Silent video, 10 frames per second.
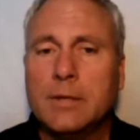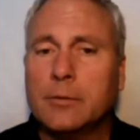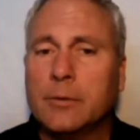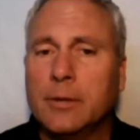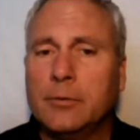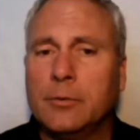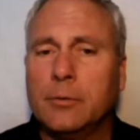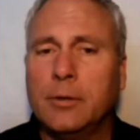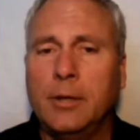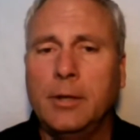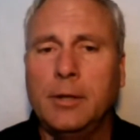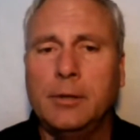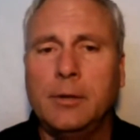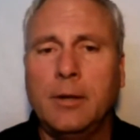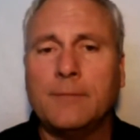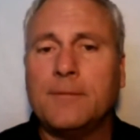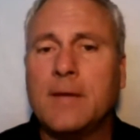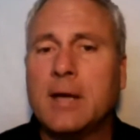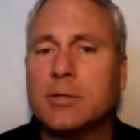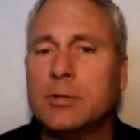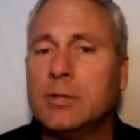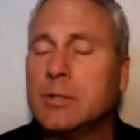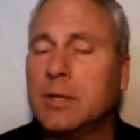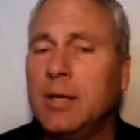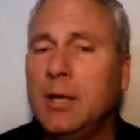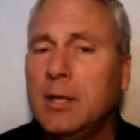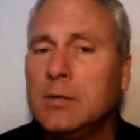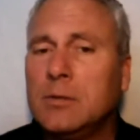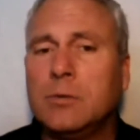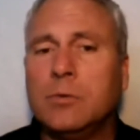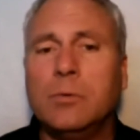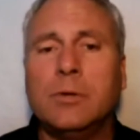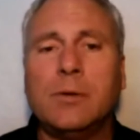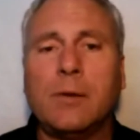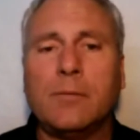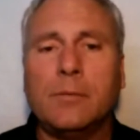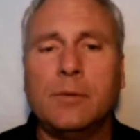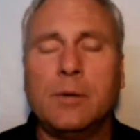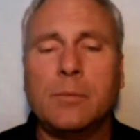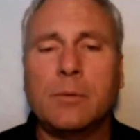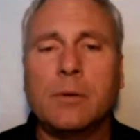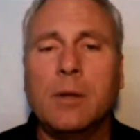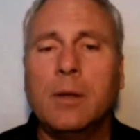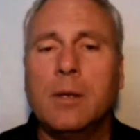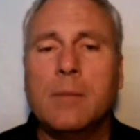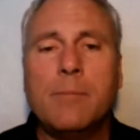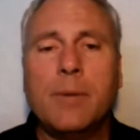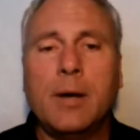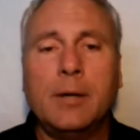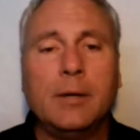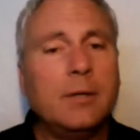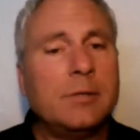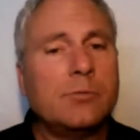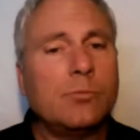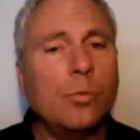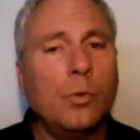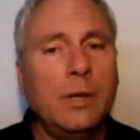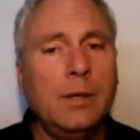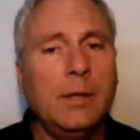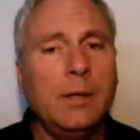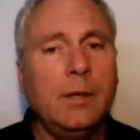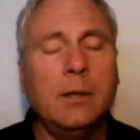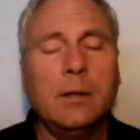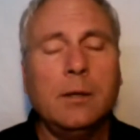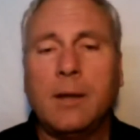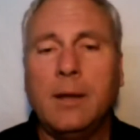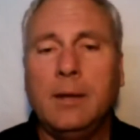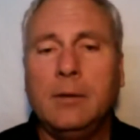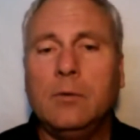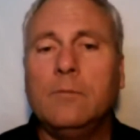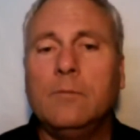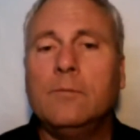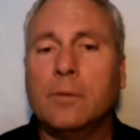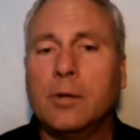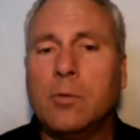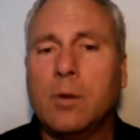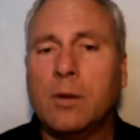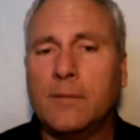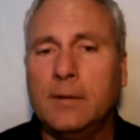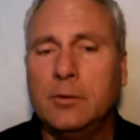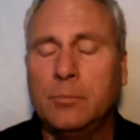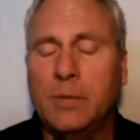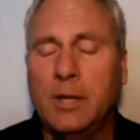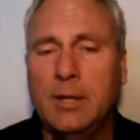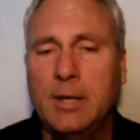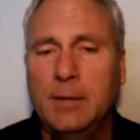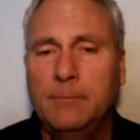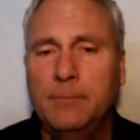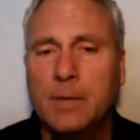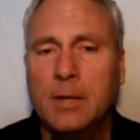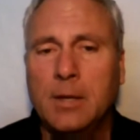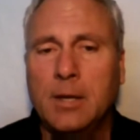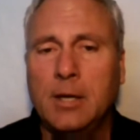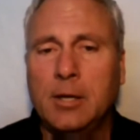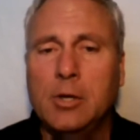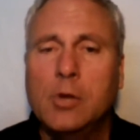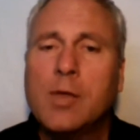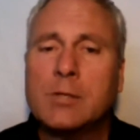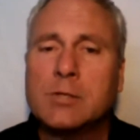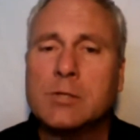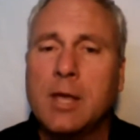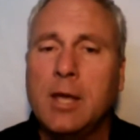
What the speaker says: that are entered in a fashion that's akin to a telephone number, but it's really a fully qualified domain name. And I know that's